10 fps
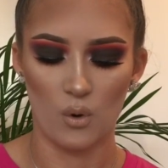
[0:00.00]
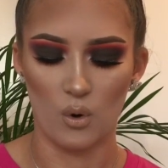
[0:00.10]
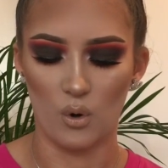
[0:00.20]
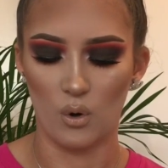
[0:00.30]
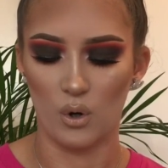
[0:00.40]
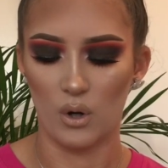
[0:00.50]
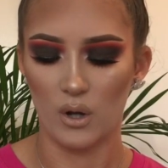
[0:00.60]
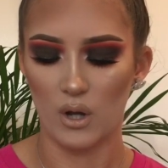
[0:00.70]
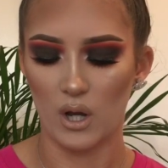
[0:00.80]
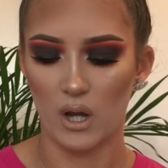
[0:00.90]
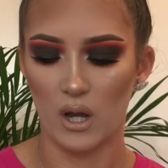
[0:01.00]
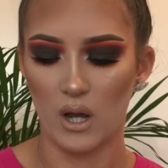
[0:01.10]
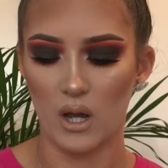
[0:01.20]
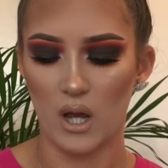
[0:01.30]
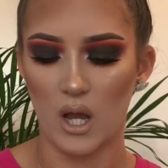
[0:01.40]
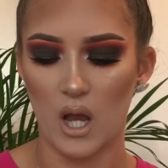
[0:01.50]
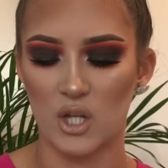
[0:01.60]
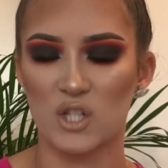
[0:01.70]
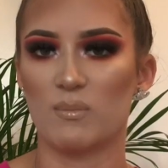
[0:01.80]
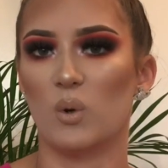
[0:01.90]
or a
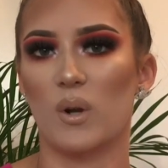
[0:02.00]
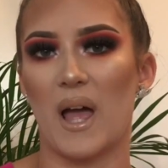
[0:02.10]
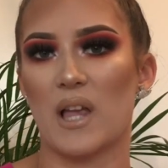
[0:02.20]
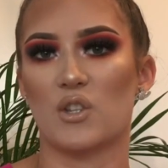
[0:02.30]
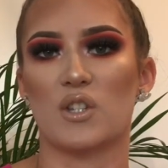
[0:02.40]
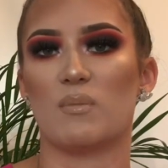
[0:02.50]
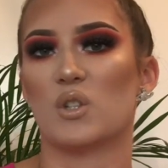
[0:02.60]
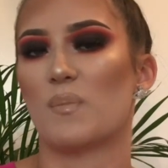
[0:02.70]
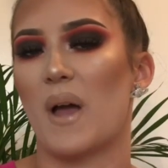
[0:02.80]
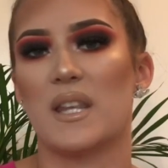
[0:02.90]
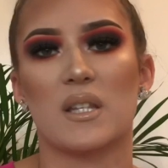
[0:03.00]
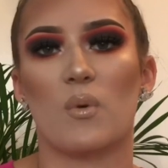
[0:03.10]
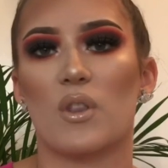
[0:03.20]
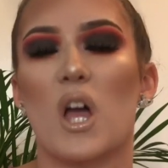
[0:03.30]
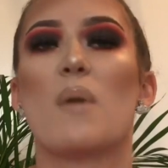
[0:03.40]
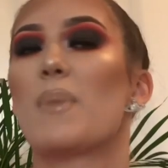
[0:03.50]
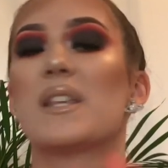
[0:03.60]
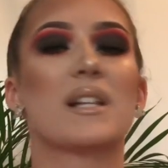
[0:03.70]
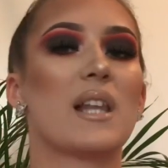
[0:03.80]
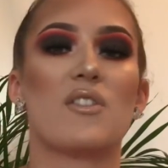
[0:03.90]
smaller, extra small, depending what the,
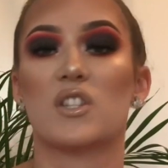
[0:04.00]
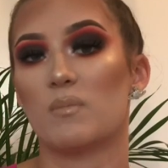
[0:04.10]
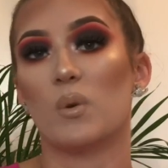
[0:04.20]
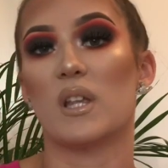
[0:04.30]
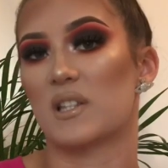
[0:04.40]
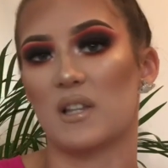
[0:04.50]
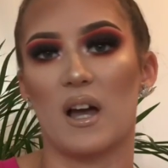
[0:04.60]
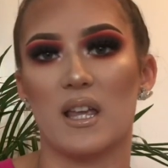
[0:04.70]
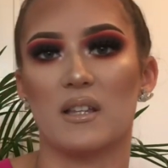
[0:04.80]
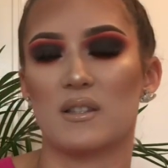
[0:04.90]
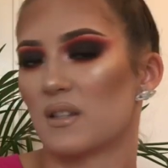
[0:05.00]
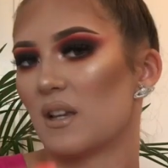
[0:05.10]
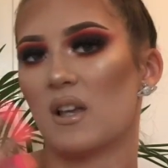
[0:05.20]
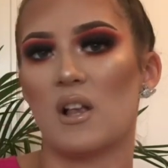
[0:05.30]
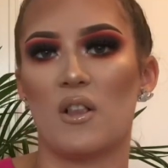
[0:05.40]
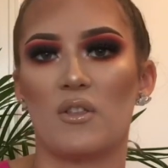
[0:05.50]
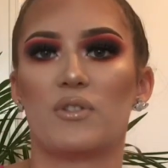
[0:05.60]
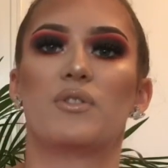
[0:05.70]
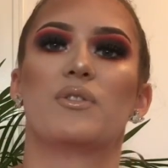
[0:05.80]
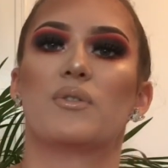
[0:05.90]
basically the smallest size
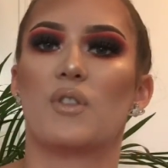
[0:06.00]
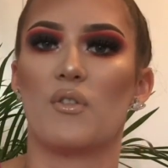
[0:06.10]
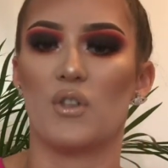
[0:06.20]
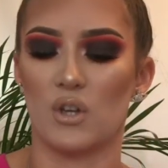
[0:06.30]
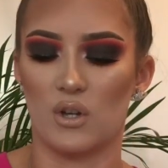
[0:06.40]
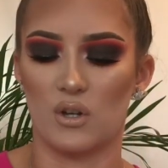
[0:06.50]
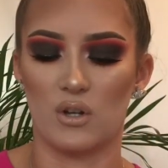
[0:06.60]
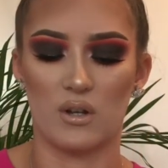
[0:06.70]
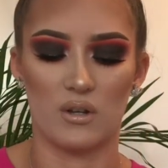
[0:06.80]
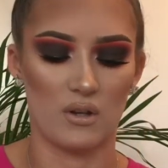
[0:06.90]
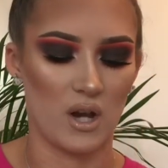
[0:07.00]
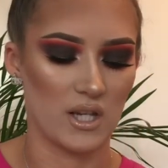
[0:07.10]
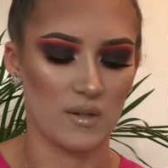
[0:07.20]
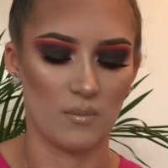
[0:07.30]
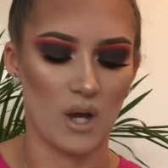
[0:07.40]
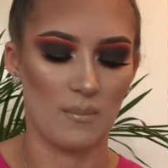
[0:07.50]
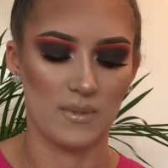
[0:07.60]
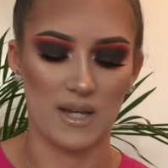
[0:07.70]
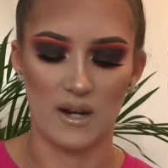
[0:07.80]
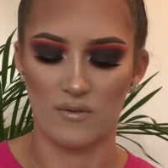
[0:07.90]
that the item
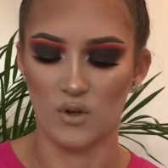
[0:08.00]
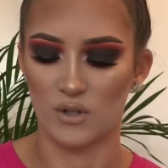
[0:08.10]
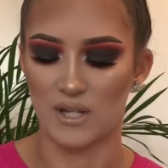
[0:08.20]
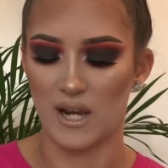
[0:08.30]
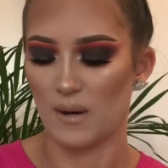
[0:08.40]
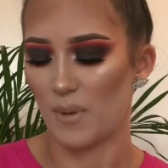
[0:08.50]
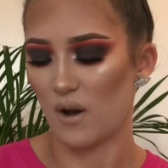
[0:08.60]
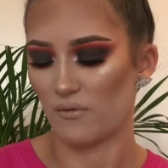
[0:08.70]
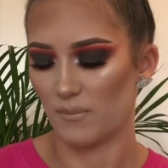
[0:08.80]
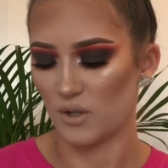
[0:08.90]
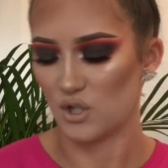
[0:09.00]
comes in, I've got it in, apart from the